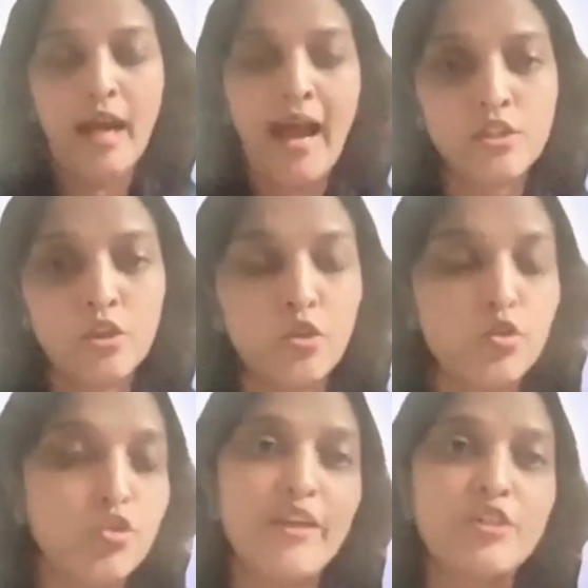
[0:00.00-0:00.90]
answer
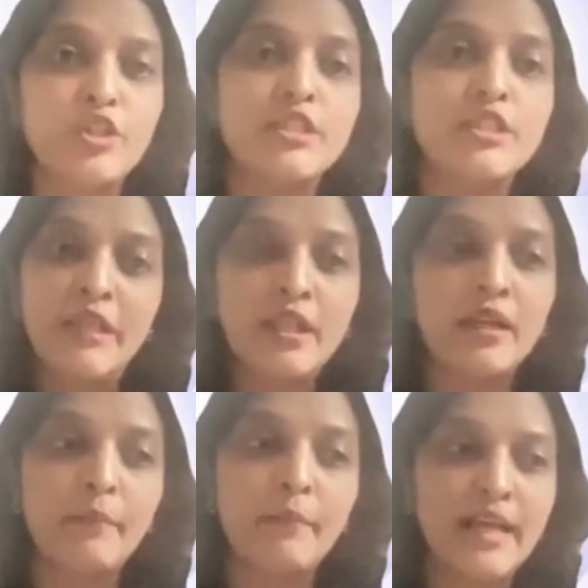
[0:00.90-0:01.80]
those questions, pick
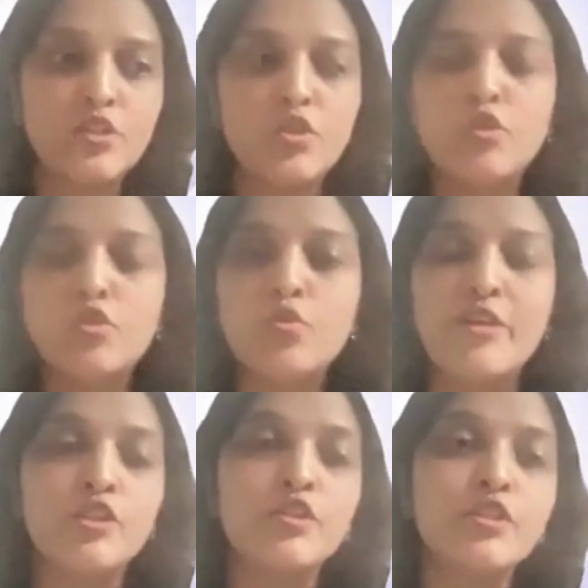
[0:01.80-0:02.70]
that up and answer those
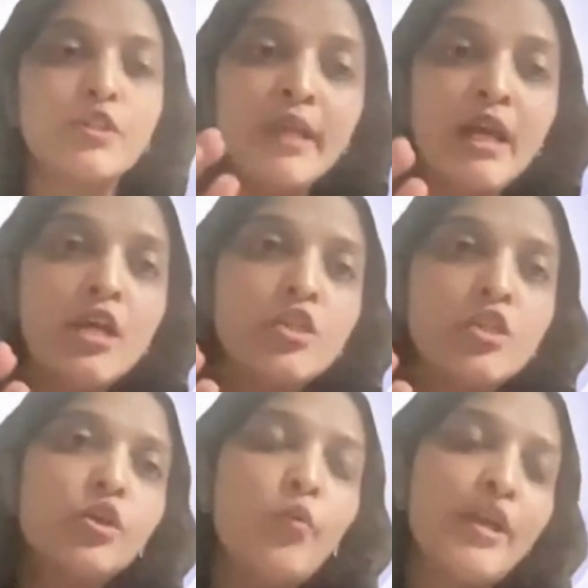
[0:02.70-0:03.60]
questions.
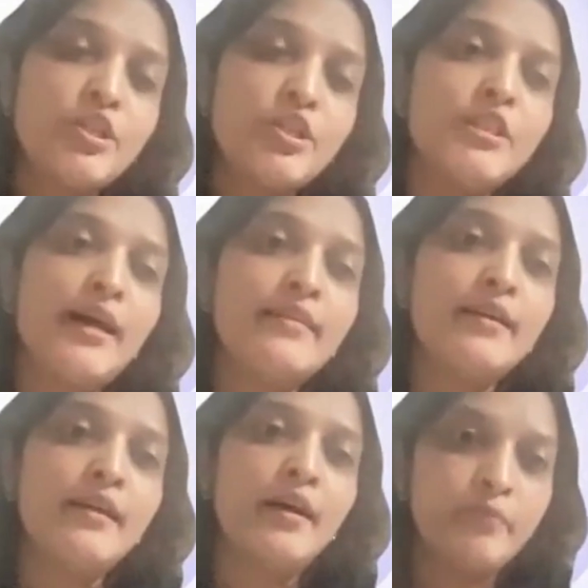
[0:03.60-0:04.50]
So the question
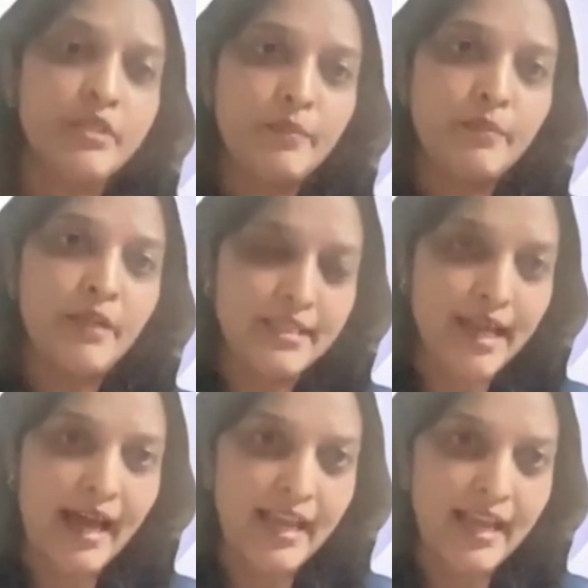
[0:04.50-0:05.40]
that somebody
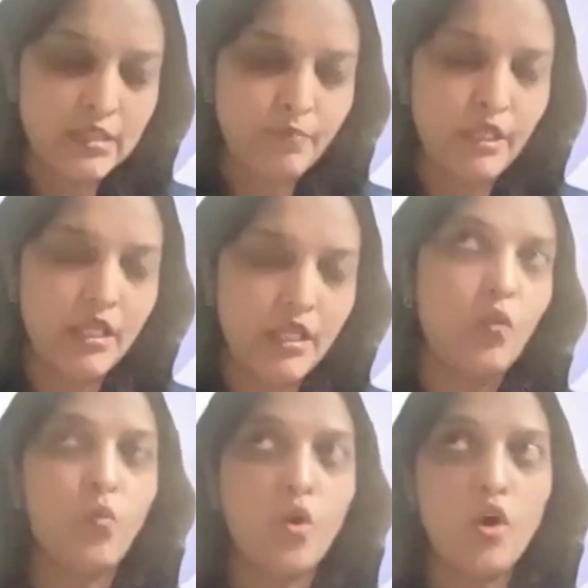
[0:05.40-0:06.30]
has asked me
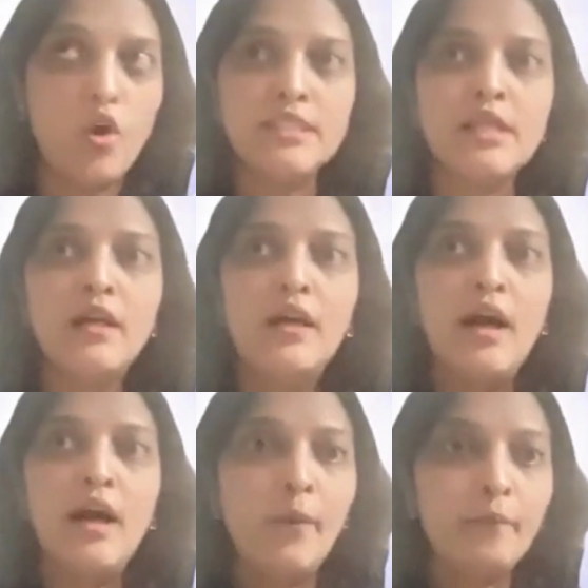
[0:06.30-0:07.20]
was,
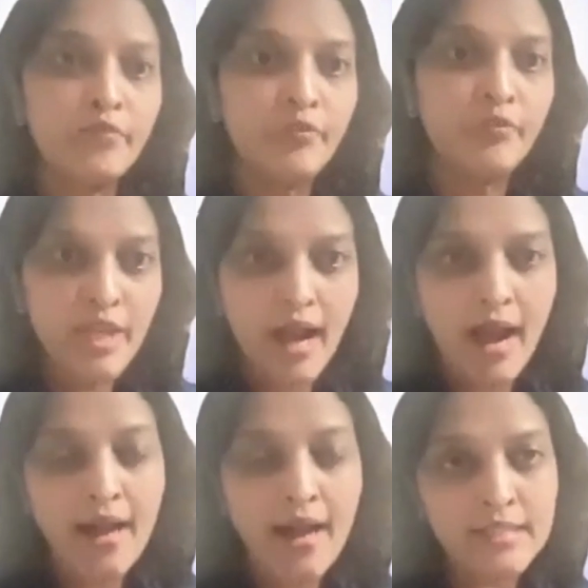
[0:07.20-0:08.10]
we
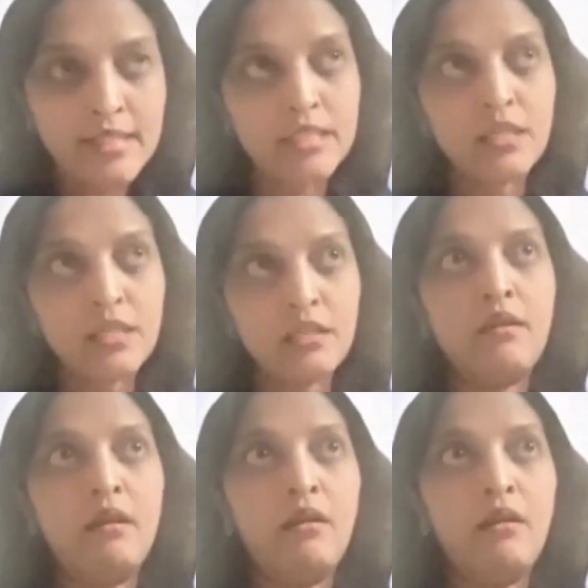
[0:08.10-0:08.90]
ask